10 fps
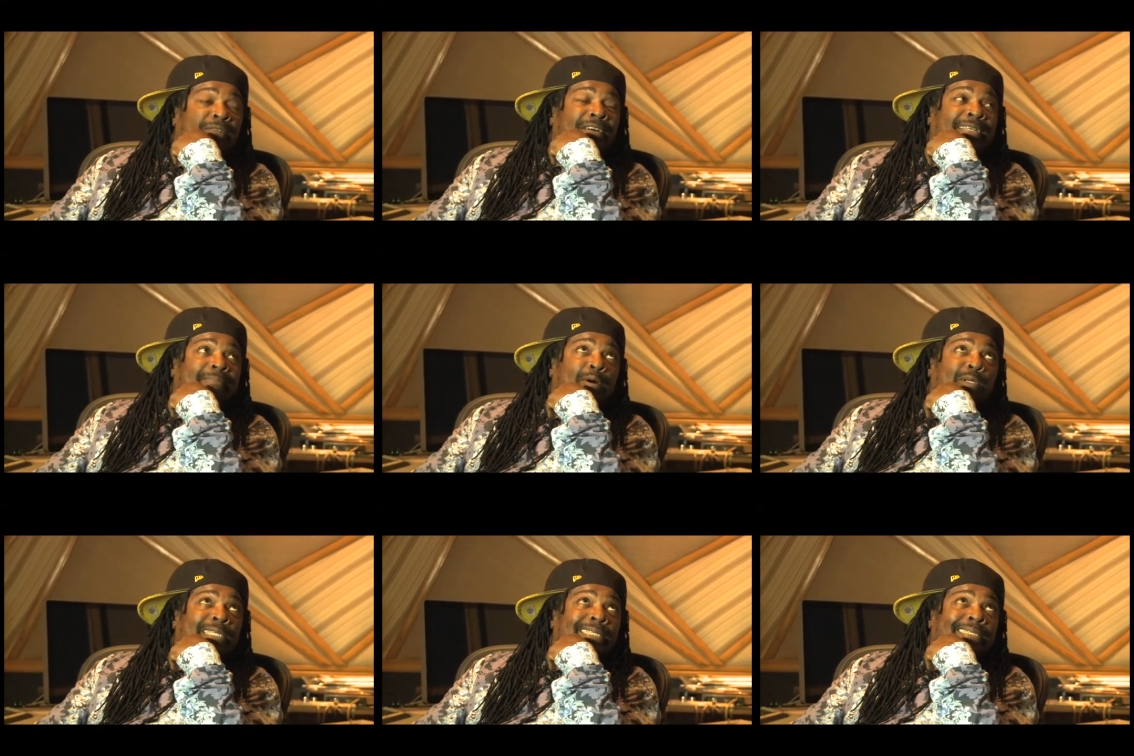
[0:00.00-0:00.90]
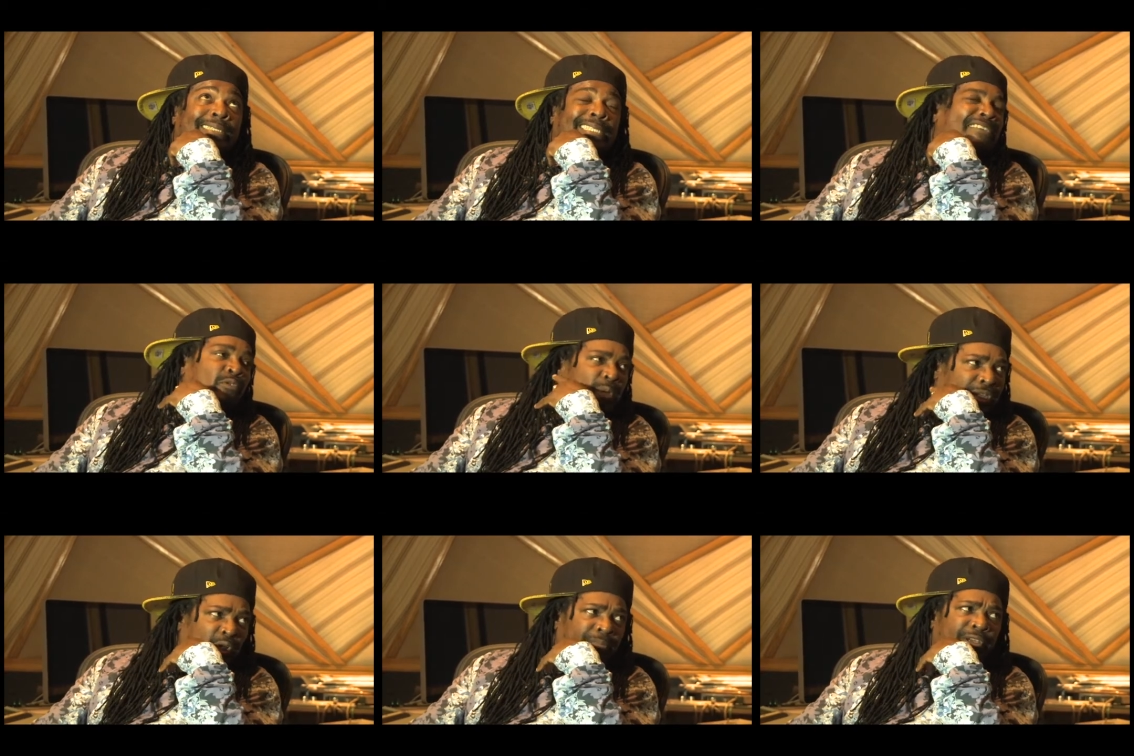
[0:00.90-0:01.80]
one for about 7
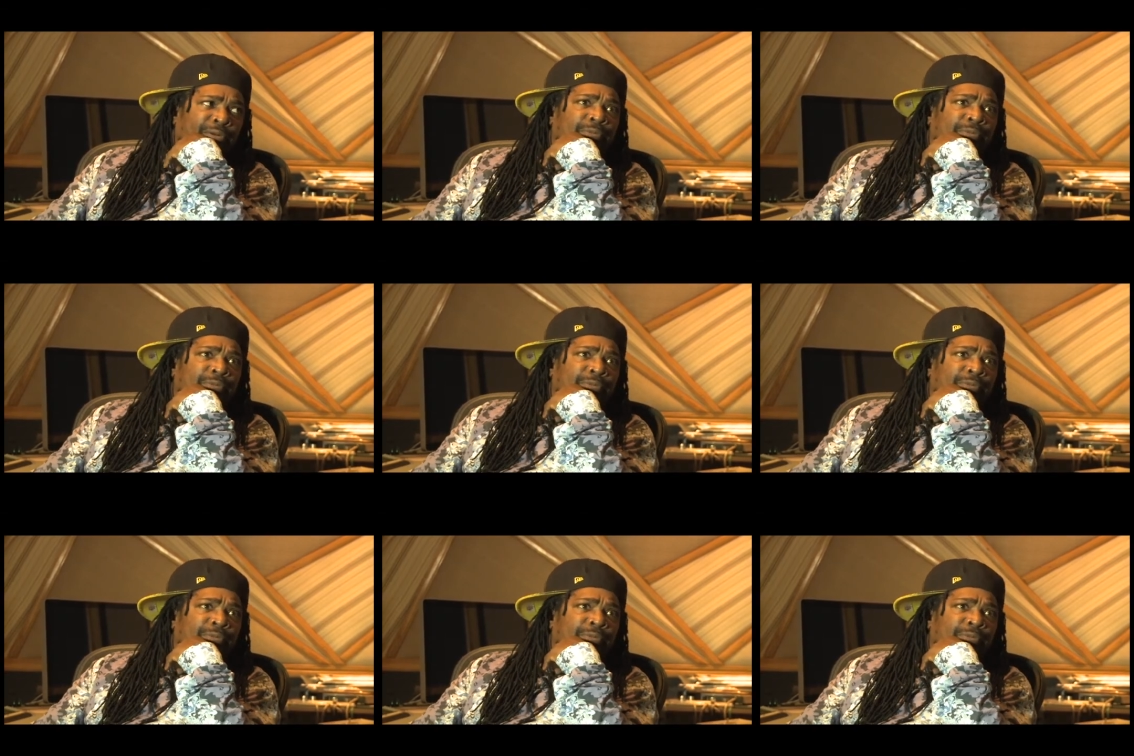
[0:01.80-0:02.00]
weeks up there.